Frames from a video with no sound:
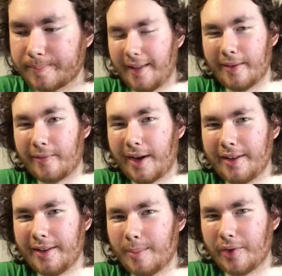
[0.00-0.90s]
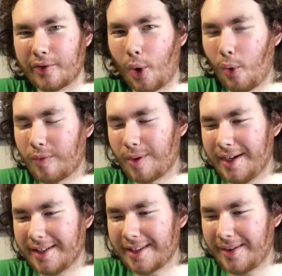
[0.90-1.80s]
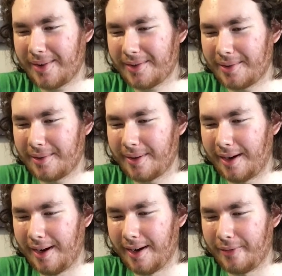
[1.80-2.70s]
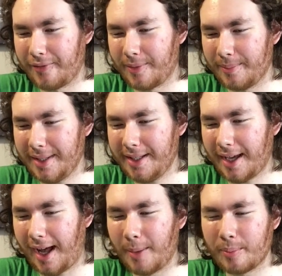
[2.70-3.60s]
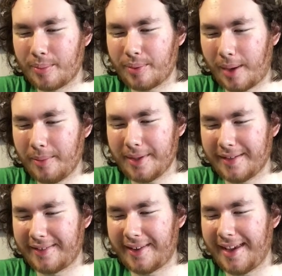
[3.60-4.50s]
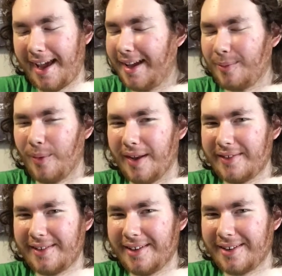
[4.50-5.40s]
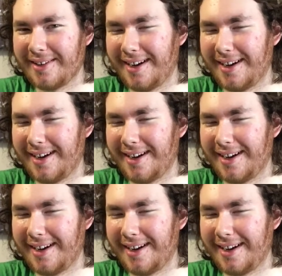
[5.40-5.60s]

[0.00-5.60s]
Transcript: And then finally, the most overrated character, for me, I'm probably going to say Adam West here.